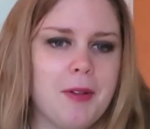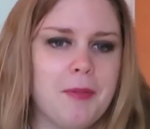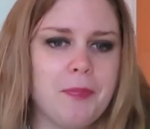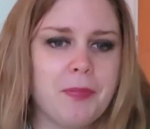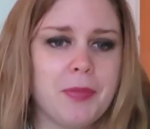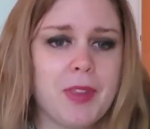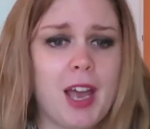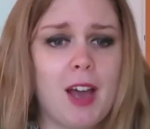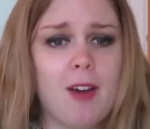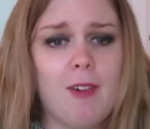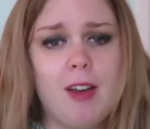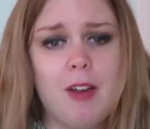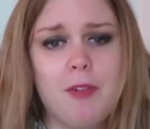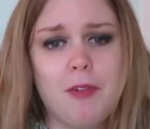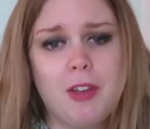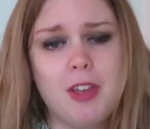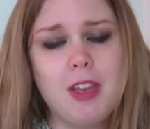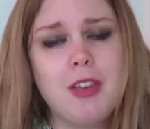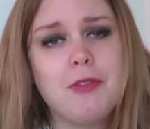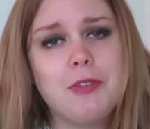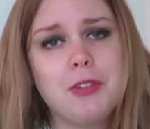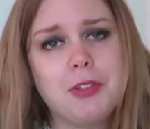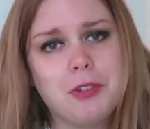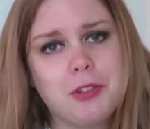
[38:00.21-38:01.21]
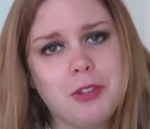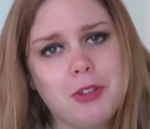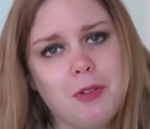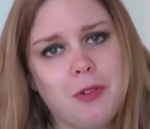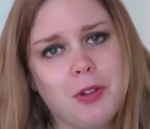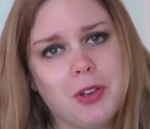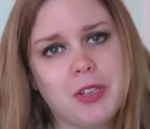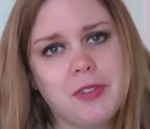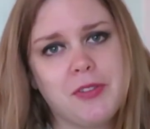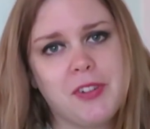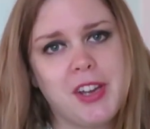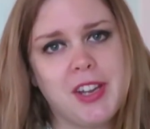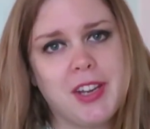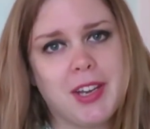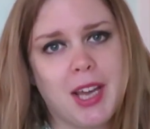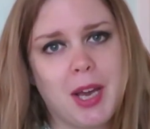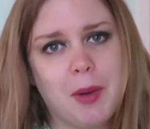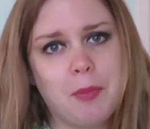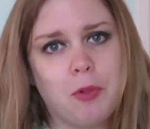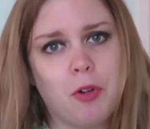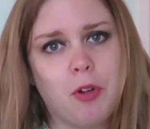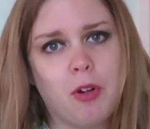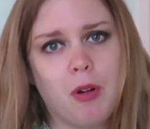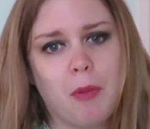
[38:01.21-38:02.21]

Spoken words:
However, if you do want to find out more